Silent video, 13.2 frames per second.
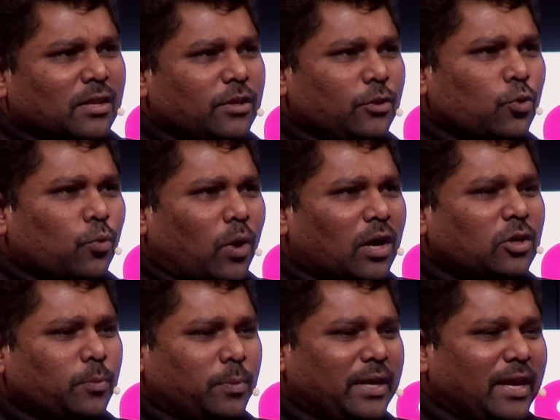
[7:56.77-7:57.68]
you want
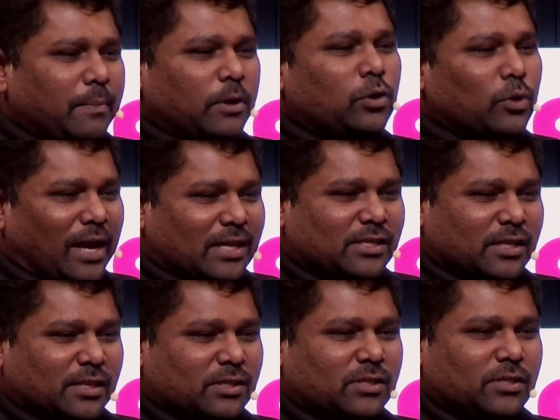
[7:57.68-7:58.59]
to be able to
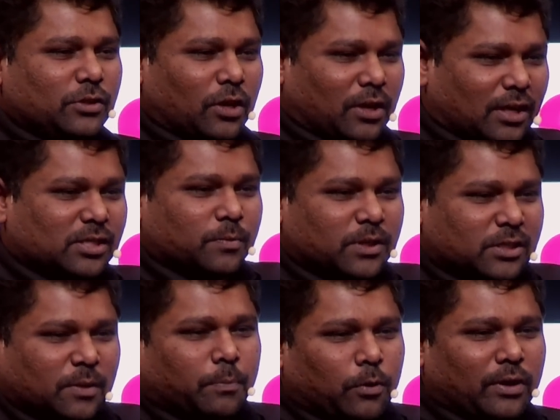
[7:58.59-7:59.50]
access your customer
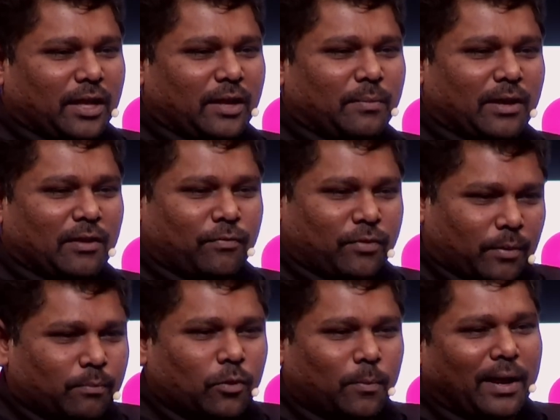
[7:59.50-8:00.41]
support email from
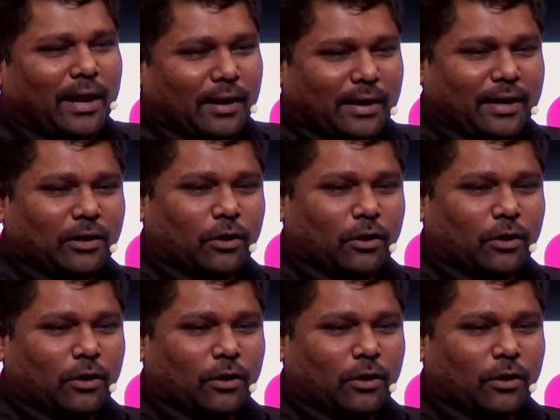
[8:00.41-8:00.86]
mobile, right?